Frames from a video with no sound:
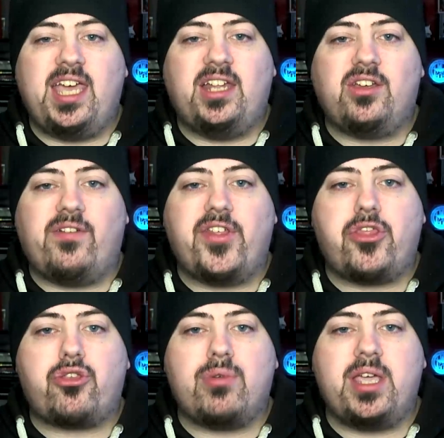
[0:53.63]
end of a
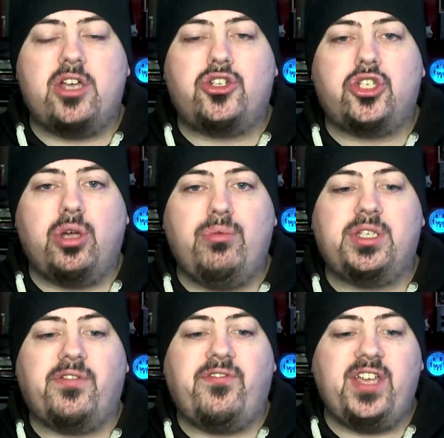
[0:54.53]
3-2
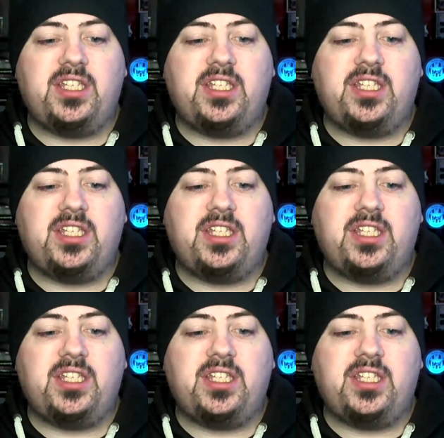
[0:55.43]
defeat.